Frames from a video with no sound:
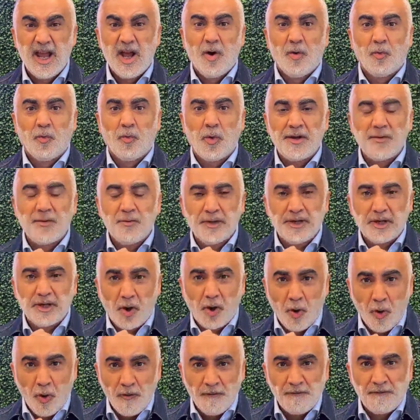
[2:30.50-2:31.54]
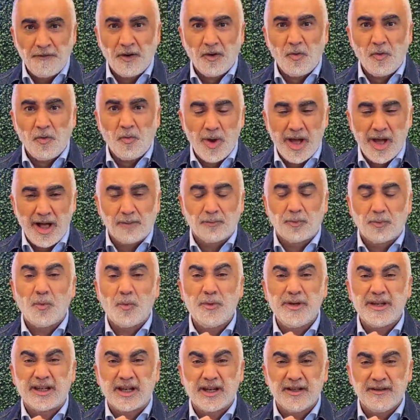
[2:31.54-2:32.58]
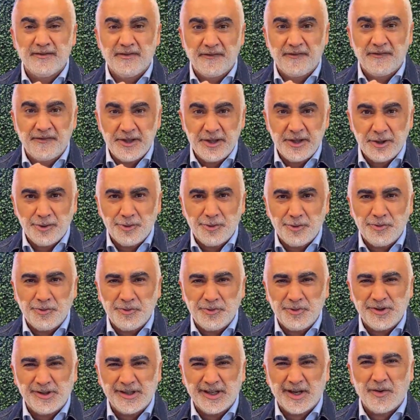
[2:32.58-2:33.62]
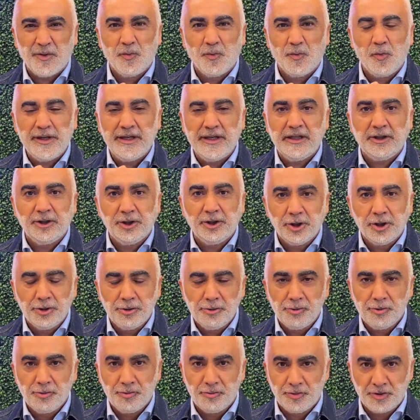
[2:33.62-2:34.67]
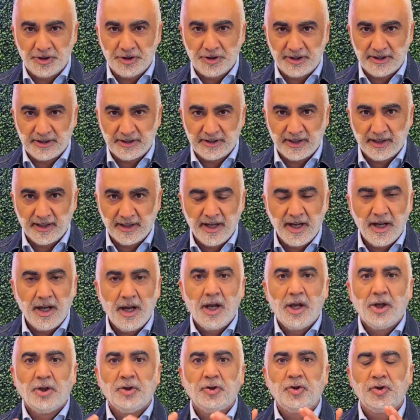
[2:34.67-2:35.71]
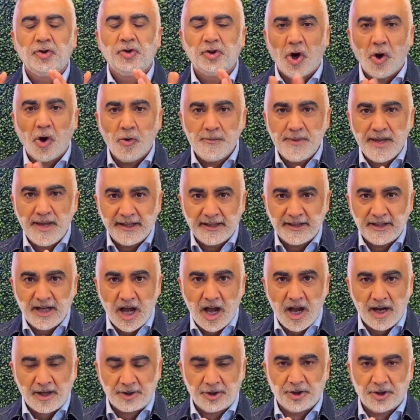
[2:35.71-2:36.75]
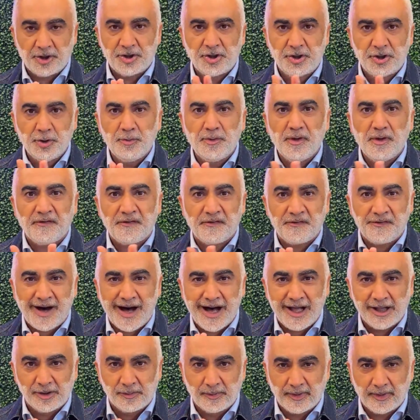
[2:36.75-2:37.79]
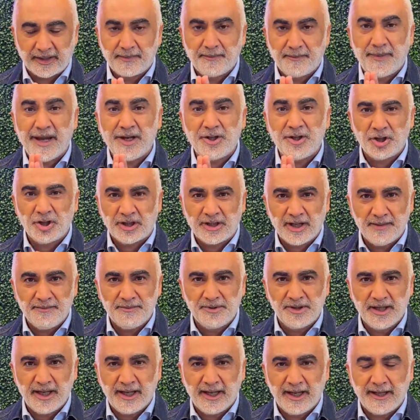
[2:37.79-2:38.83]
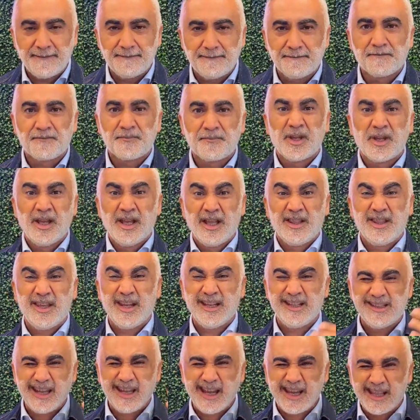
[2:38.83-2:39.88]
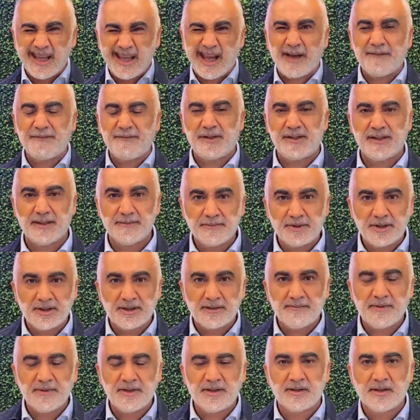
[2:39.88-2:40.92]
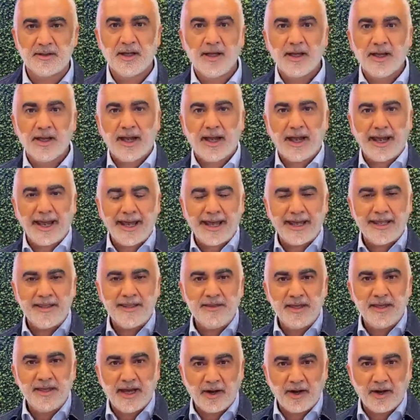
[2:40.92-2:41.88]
When we overwhelm, when we confuse, we lose. So many doctors do the following. Patient comes in, they say they have symptoms, and